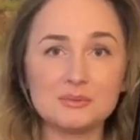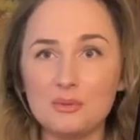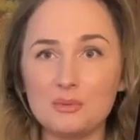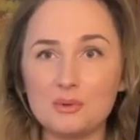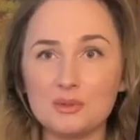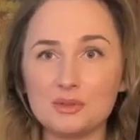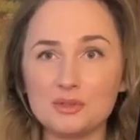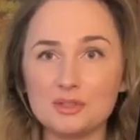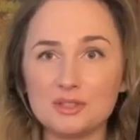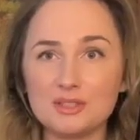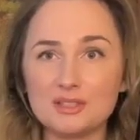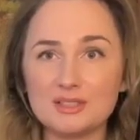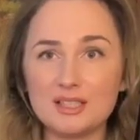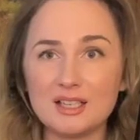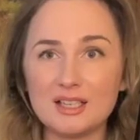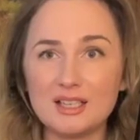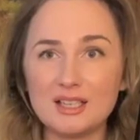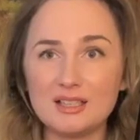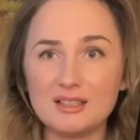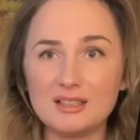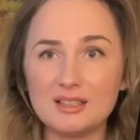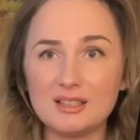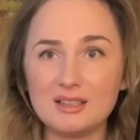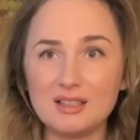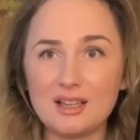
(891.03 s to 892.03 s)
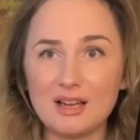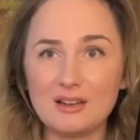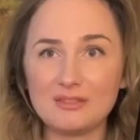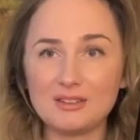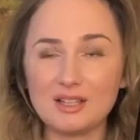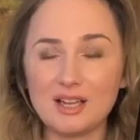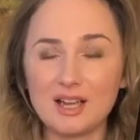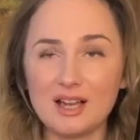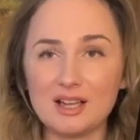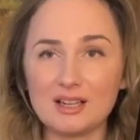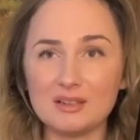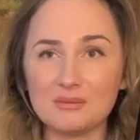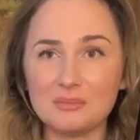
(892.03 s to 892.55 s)
When you're taking the left
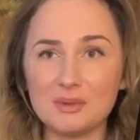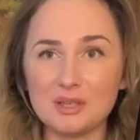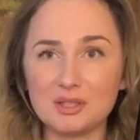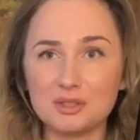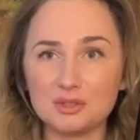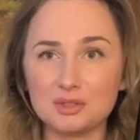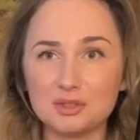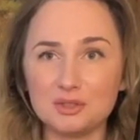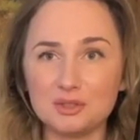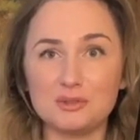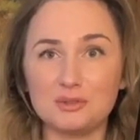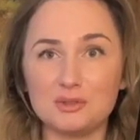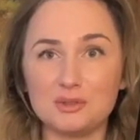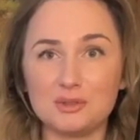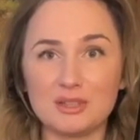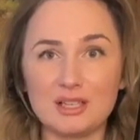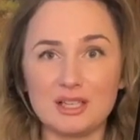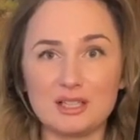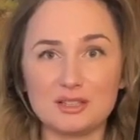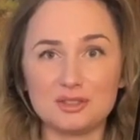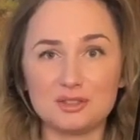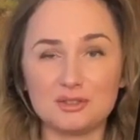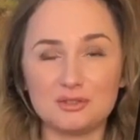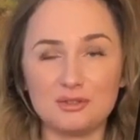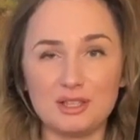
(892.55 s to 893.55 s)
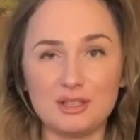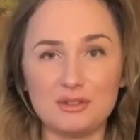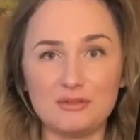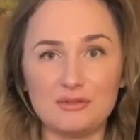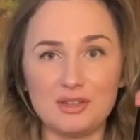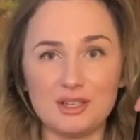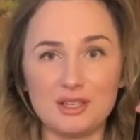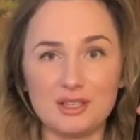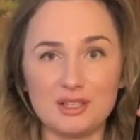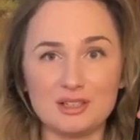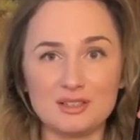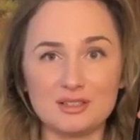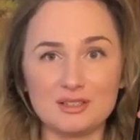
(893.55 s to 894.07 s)
hand, make sure you don't get straight
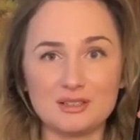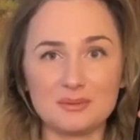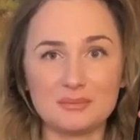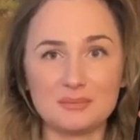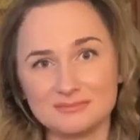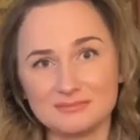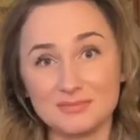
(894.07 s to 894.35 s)
fingers.